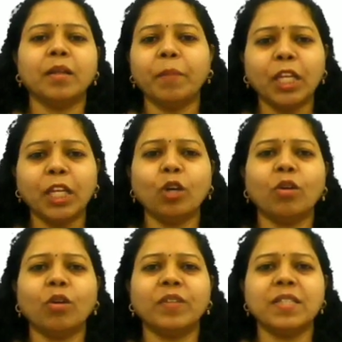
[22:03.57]
The
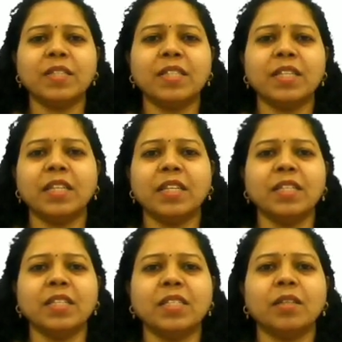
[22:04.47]
meaning of this
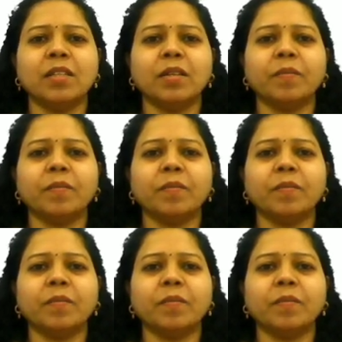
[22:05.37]
is